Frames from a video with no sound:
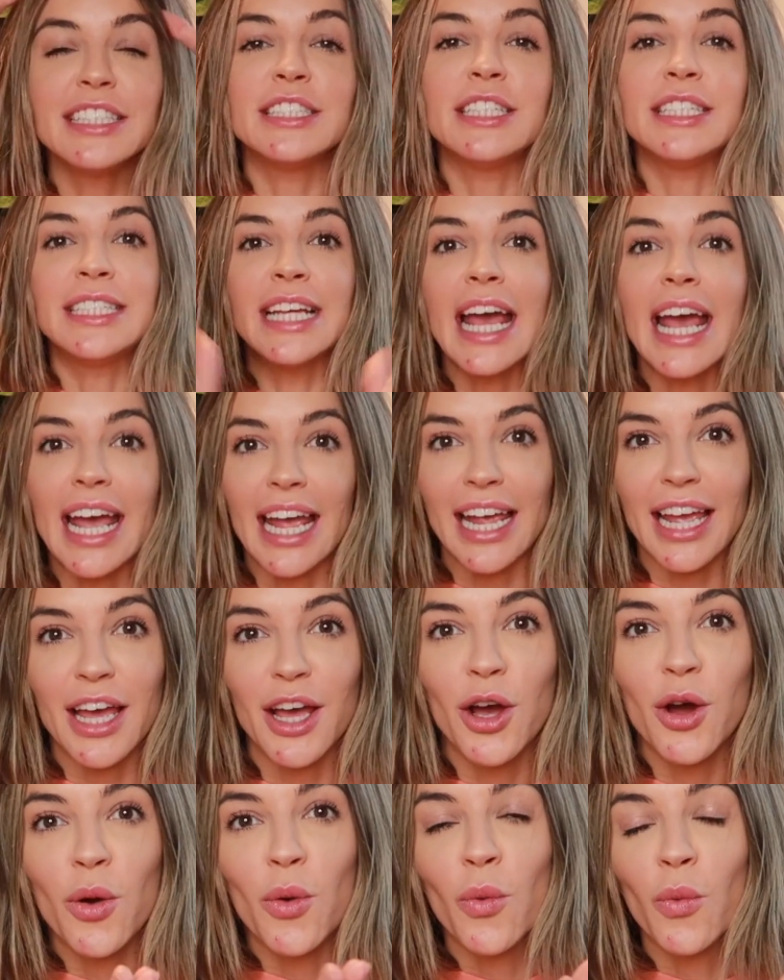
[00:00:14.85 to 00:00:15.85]
Today,
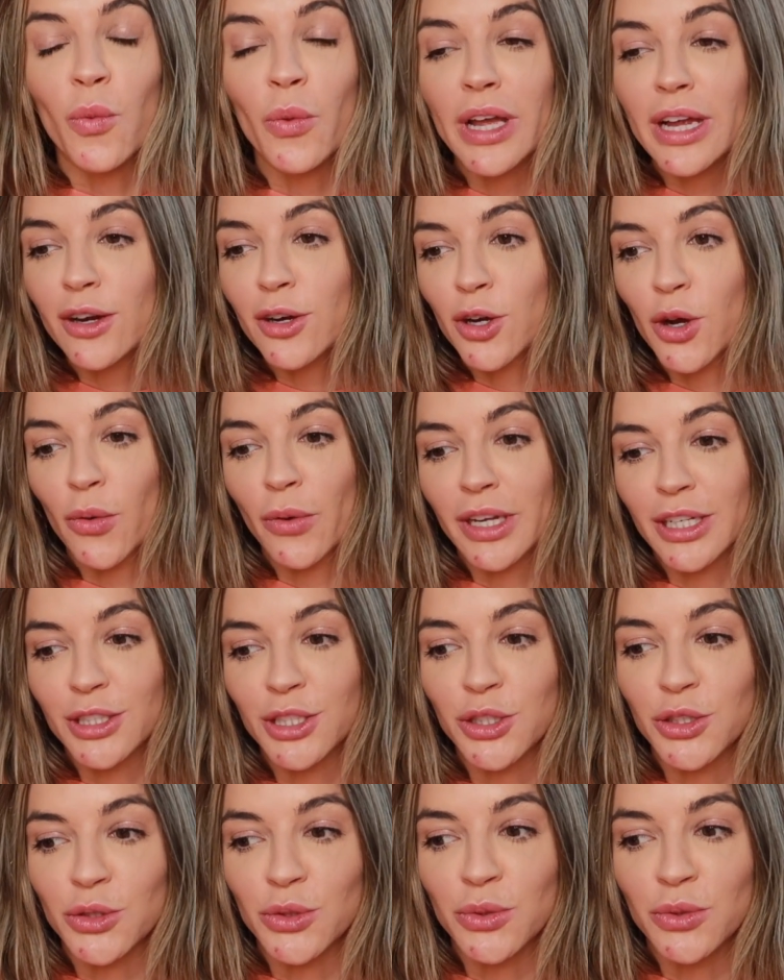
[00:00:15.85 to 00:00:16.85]
we are going
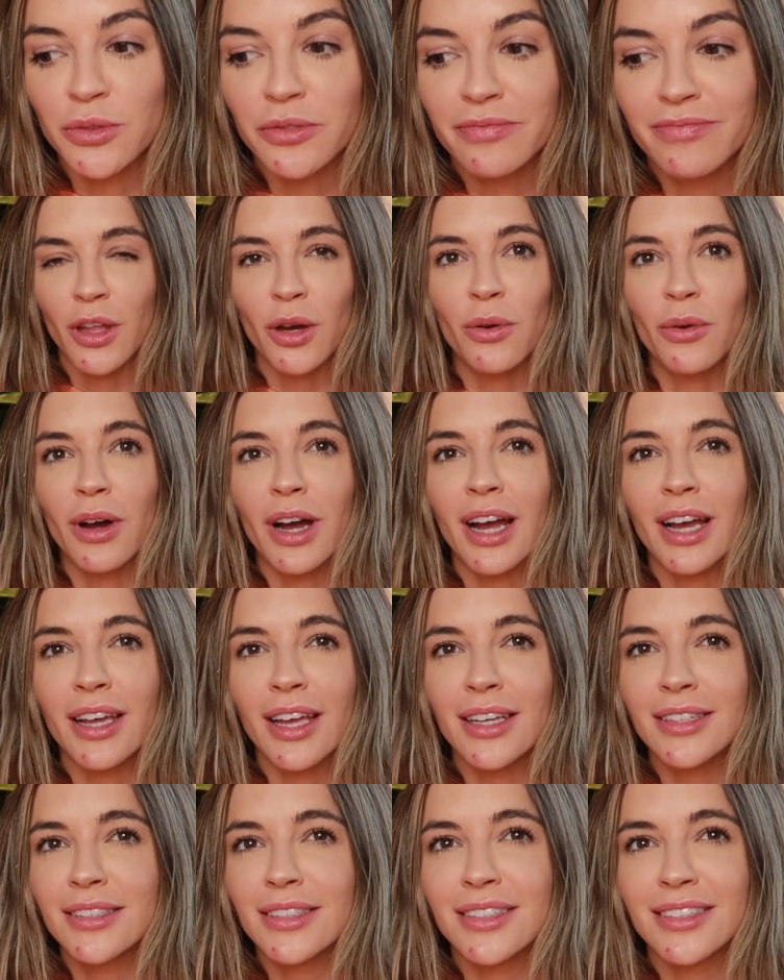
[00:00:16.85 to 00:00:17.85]
to, though I
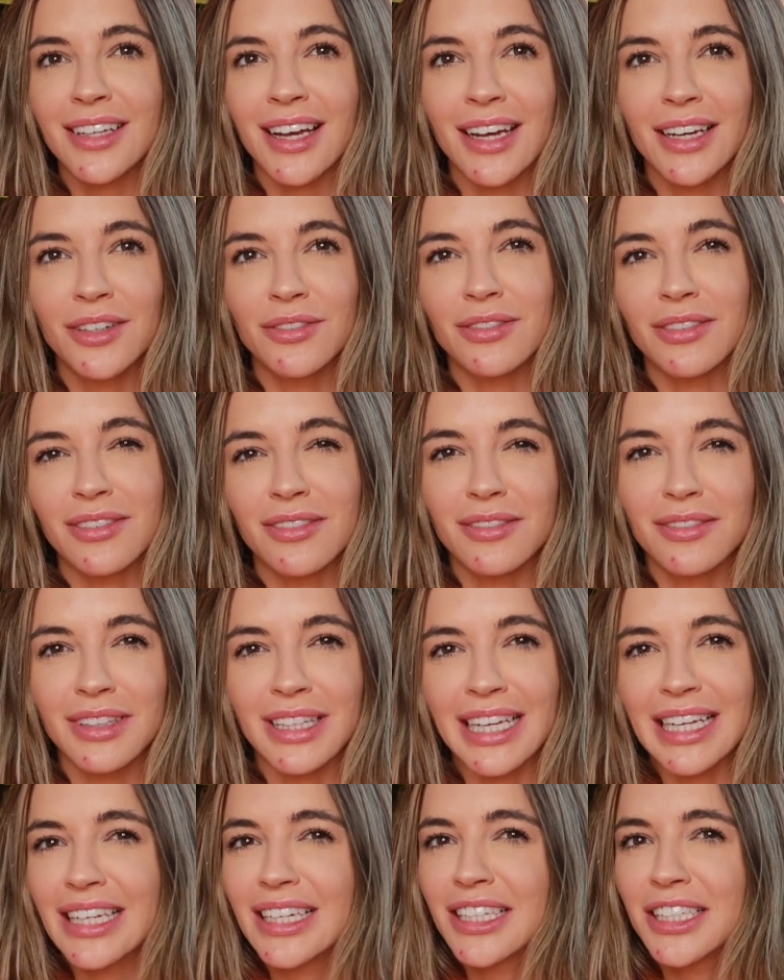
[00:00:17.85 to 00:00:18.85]
guess it's kind of
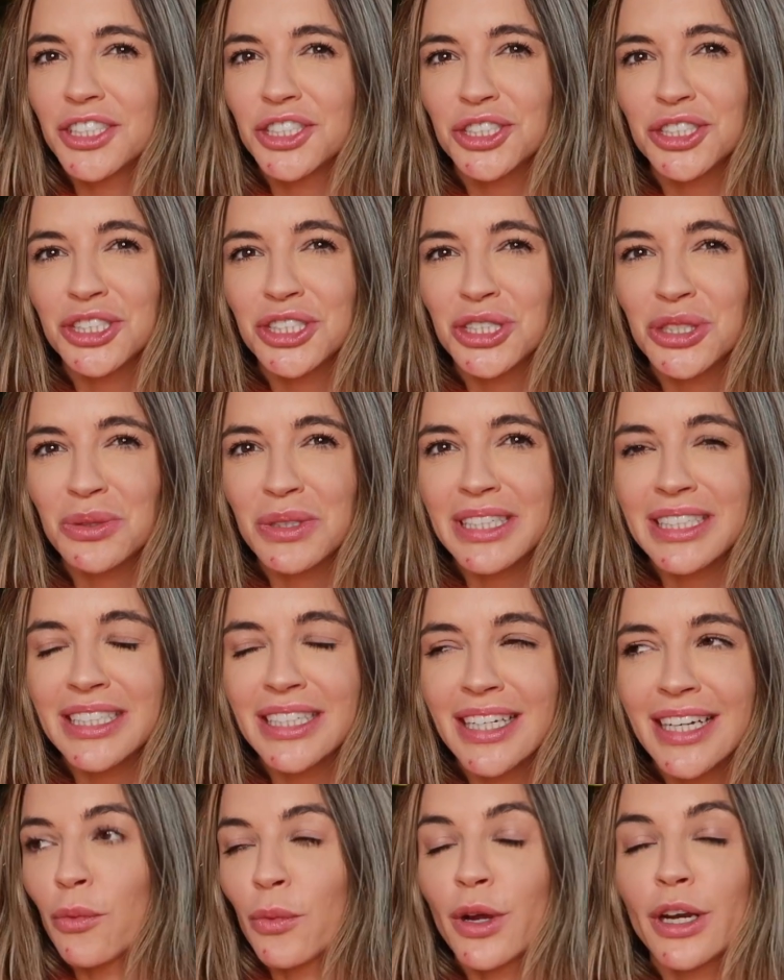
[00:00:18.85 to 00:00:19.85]
late-ish to do it,
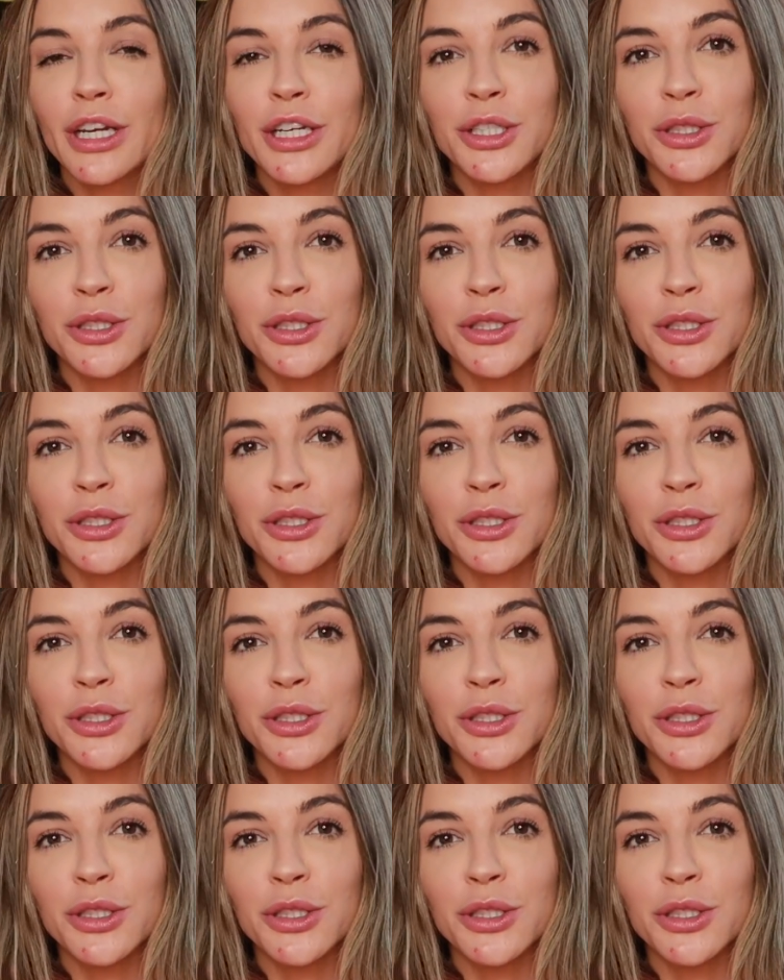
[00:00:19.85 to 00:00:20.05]
we're gonna